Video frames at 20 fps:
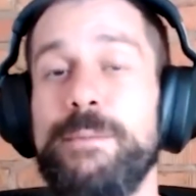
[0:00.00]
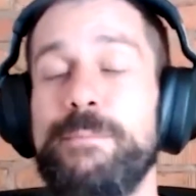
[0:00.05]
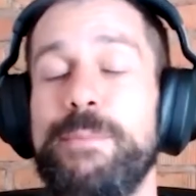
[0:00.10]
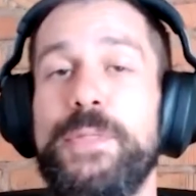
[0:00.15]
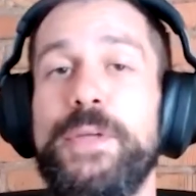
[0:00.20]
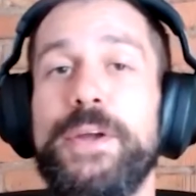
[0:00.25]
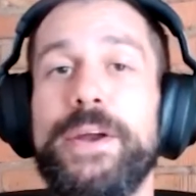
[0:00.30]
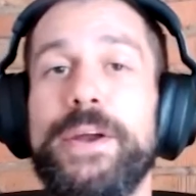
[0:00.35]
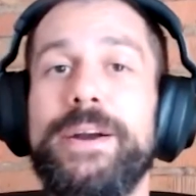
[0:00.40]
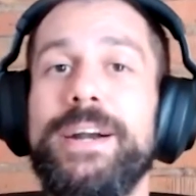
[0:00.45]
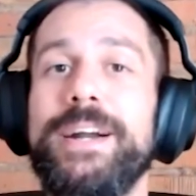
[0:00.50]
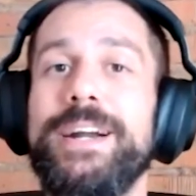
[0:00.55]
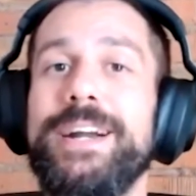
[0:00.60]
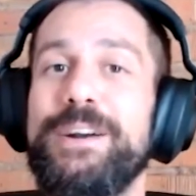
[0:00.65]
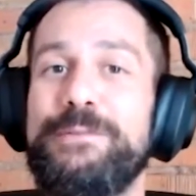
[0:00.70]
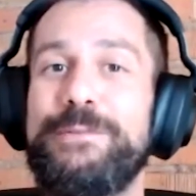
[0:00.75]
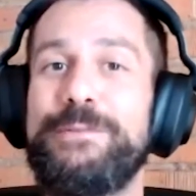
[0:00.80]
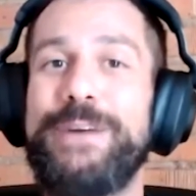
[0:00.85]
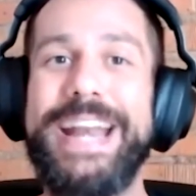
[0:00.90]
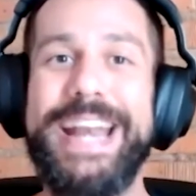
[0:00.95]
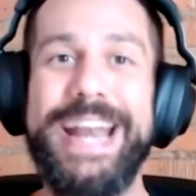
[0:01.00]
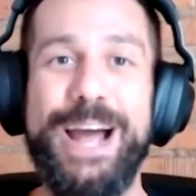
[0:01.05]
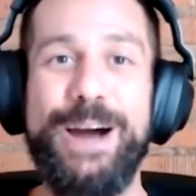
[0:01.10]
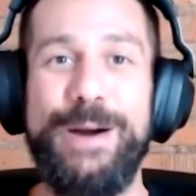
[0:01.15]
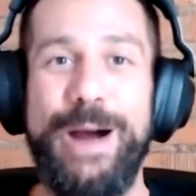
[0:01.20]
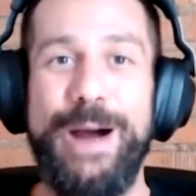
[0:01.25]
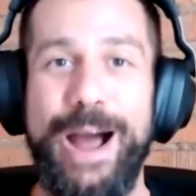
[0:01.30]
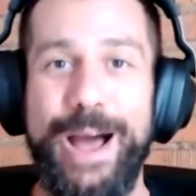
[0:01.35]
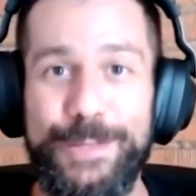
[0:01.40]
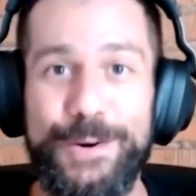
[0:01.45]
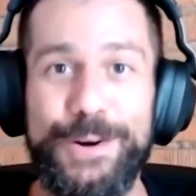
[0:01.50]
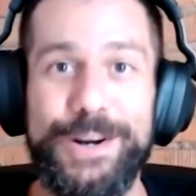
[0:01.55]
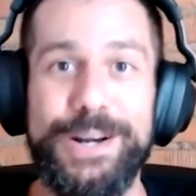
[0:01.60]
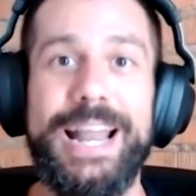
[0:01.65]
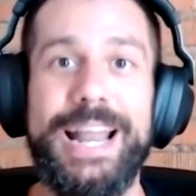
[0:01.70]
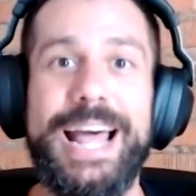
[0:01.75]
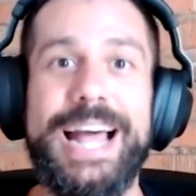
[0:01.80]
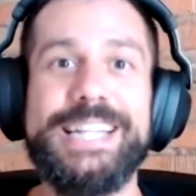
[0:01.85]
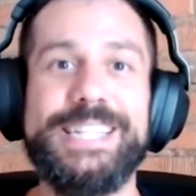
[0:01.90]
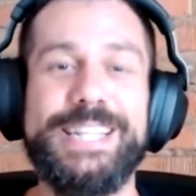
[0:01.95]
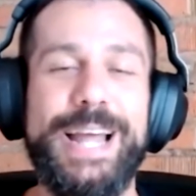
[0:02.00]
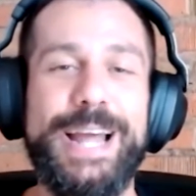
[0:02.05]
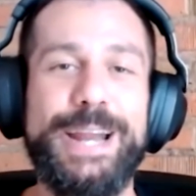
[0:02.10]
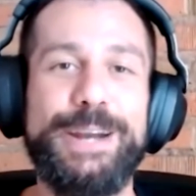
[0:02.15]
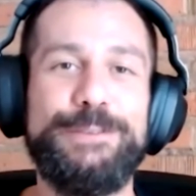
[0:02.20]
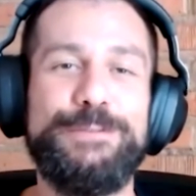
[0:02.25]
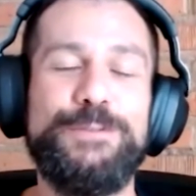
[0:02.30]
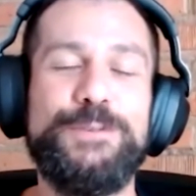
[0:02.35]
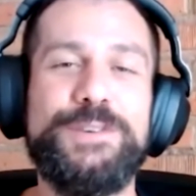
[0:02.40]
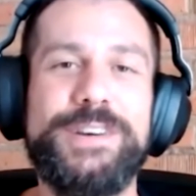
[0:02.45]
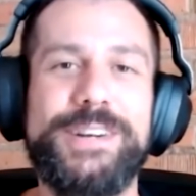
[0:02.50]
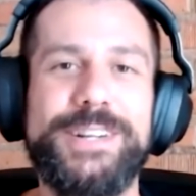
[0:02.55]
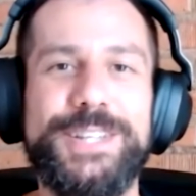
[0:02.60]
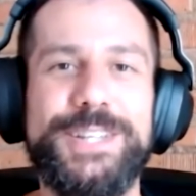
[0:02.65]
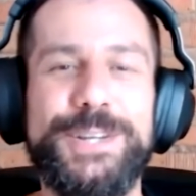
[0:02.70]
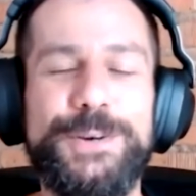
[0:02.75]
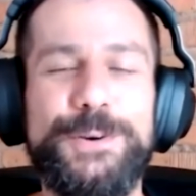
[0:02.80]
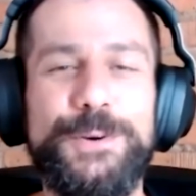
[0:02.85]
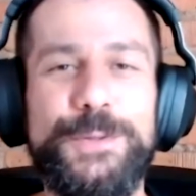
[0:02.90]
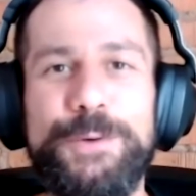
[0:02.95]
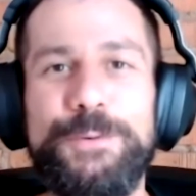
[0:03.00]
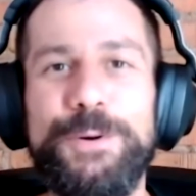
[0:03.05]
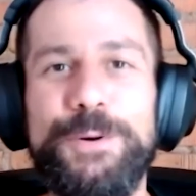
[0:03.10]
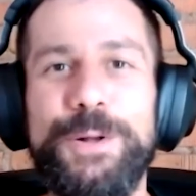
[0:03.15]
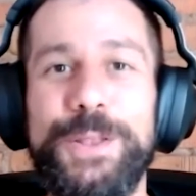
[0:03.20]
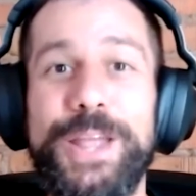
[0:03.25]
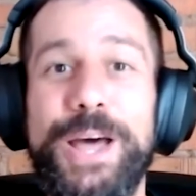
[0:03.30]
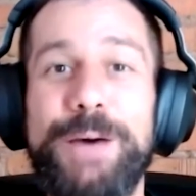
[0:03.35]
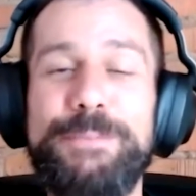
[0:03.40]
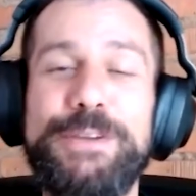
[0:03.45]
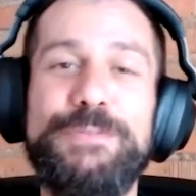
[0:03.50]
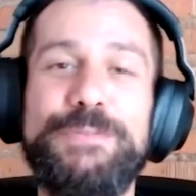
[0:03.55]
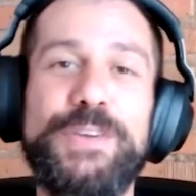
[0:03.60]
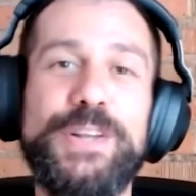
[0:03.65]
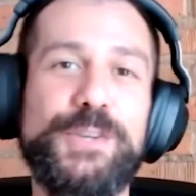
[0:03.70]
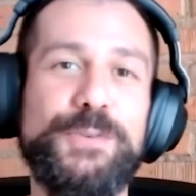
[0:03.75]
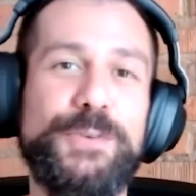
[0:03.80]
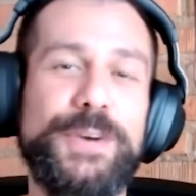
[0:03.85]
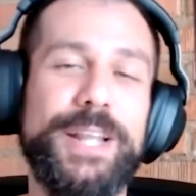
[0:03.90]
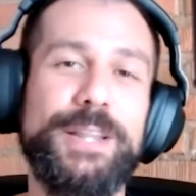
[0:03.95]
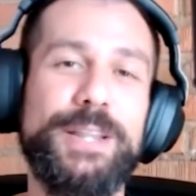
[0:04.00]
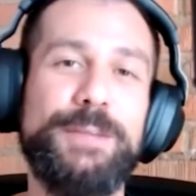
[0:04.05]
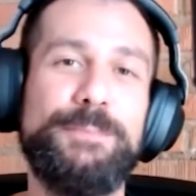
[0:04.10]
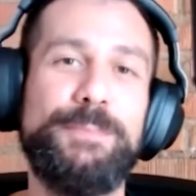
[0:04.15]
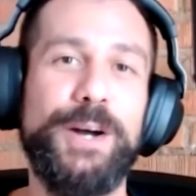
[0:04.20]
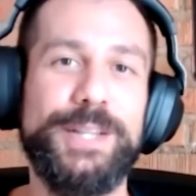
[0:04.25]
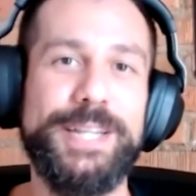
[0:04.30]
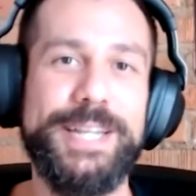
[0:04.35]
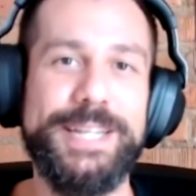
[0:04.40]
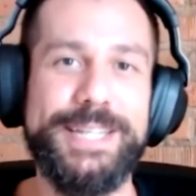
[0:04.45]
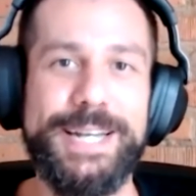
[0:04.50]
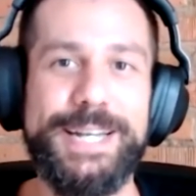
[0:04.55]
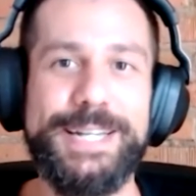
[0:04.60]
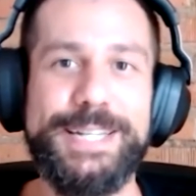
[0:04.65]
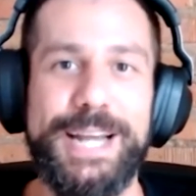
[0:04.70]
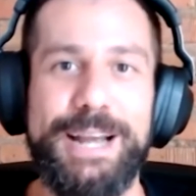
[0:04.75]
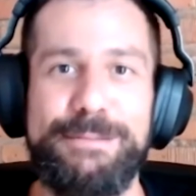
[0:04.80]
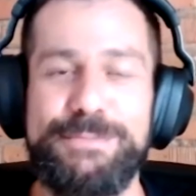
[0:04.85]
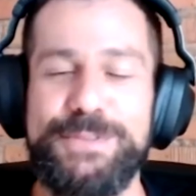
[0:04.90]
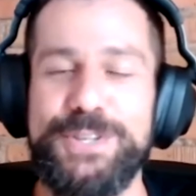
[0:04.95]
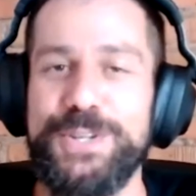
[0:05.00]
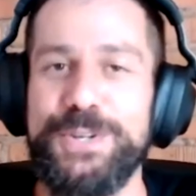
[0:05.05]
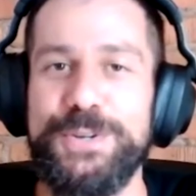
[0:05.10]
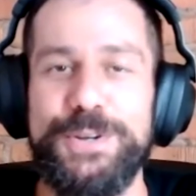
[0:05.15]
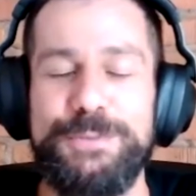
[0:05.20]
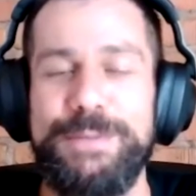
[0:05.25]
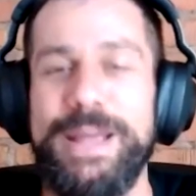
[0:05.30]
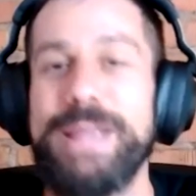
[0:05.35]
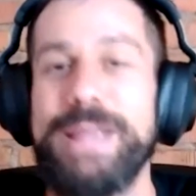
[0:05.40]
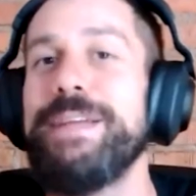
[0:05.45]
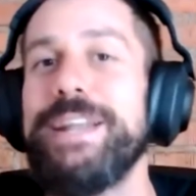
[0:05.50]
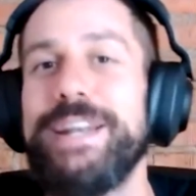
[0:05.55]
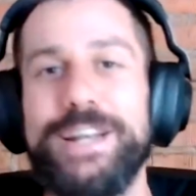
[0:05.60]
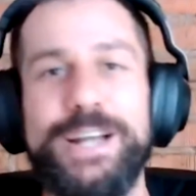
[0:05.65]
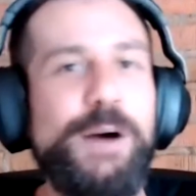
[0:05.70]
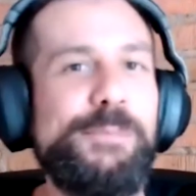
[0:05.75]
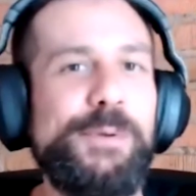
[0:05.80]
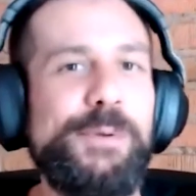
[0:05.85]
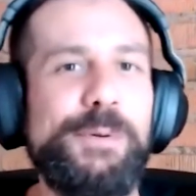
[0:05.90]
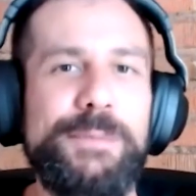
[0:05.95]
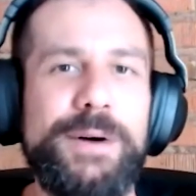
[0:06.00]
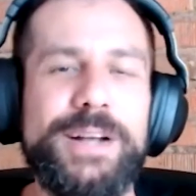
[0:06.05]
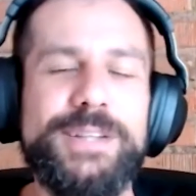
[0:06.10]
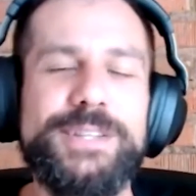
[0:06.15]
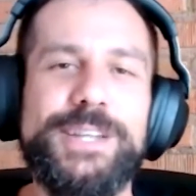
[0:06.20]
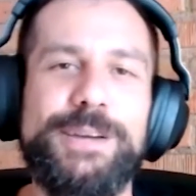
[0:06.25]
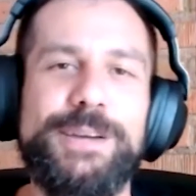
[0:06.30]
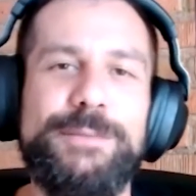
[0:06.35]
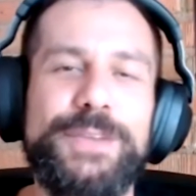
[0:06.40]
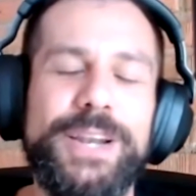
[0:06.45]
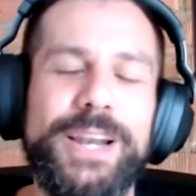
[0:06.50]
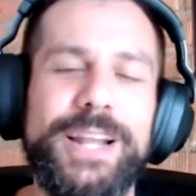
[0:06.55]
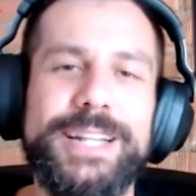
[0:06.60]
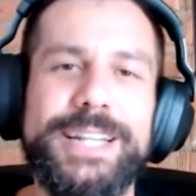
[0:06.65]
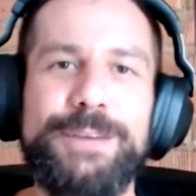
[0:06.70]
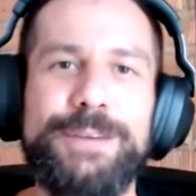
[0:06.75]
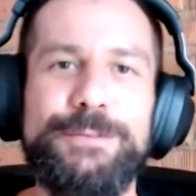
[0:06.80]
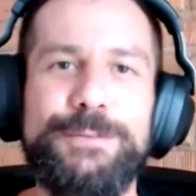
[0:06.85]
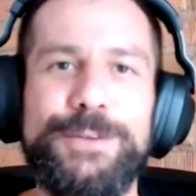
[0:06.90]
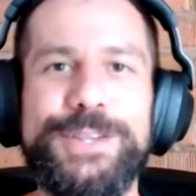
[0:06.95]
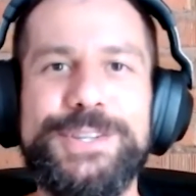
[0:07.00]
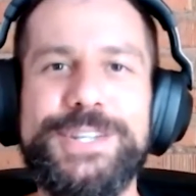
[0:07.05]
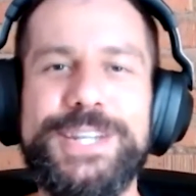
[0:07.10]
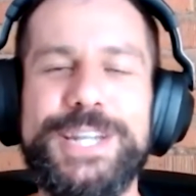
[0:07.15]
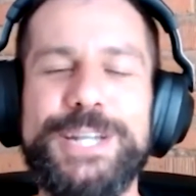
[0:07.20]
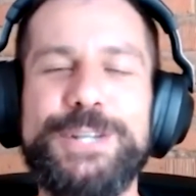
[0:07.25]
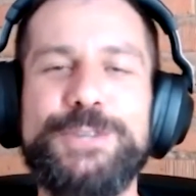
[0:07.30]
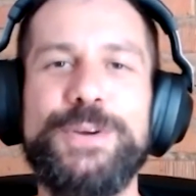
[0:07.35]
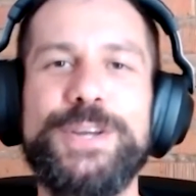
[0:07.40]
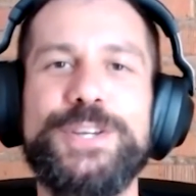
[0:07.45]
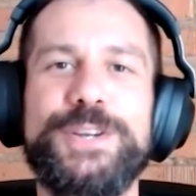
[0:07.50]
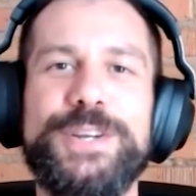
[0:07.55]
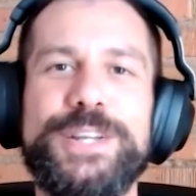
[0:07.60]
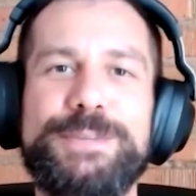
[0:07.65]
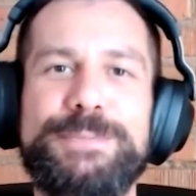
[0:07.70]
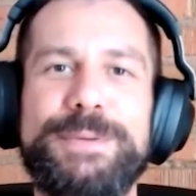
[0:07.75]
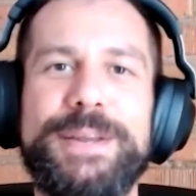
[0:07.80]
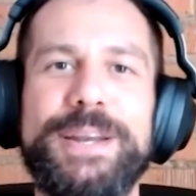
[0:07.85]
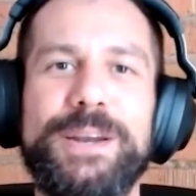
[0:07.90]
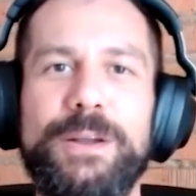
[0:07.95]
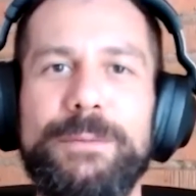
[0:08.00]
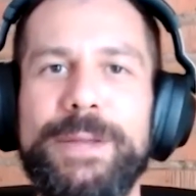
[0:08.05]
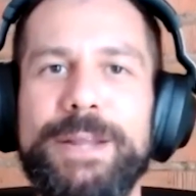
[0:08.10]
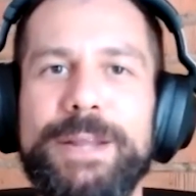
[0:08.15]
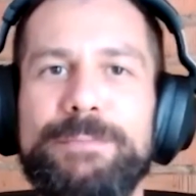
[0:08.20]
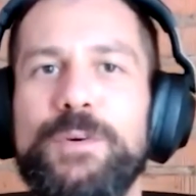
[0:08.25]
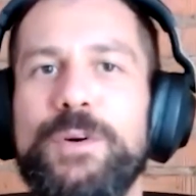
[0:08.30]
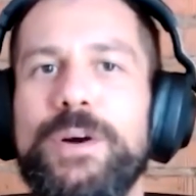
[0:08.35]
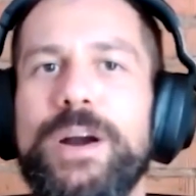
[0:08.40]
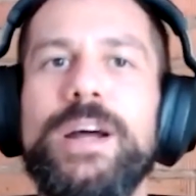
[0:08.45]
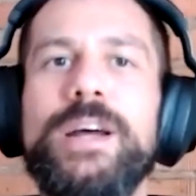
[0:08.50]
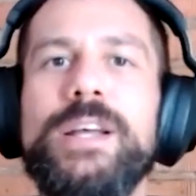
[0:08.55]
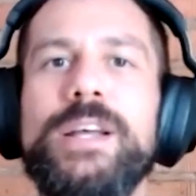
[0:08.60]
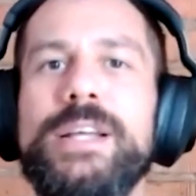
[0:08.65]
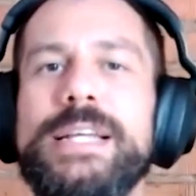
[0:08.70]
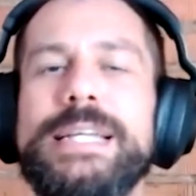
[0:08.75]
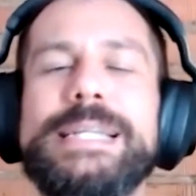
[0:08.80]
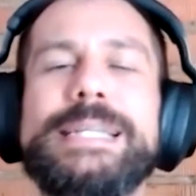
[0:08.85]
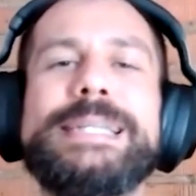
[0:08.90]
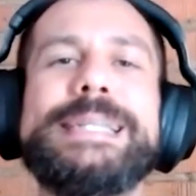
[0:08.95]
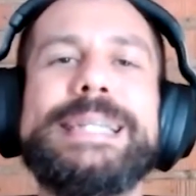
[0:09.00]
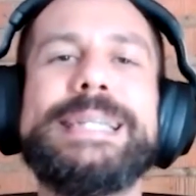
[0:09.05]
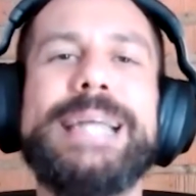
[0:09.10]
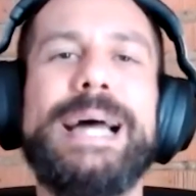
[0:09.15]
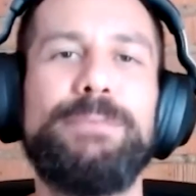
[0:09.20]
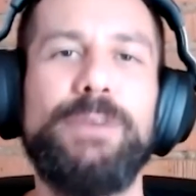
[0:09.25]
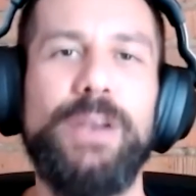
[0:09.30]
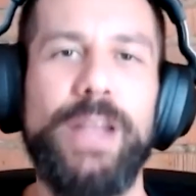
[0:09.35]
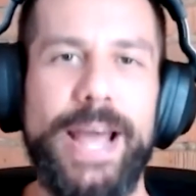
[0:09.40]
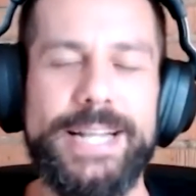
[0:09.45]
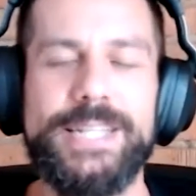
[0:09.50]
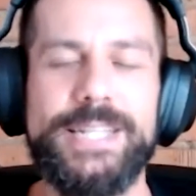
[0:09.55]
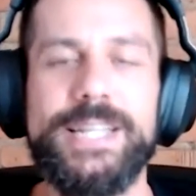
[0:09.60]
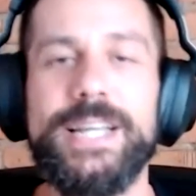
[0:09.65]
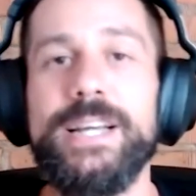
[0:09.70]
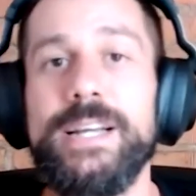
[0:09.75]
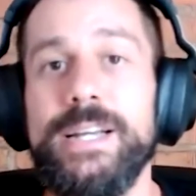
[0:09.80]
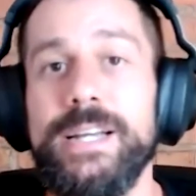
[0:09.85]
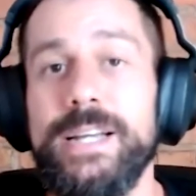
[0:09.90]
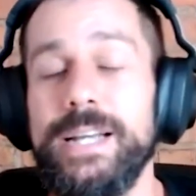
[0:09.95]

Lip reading: But they're right now under a landslide of work, so they will not be featuring in the podcast anytime soon. Maybe in a couple months, something like that, when the situation has been a little bit more stabilized.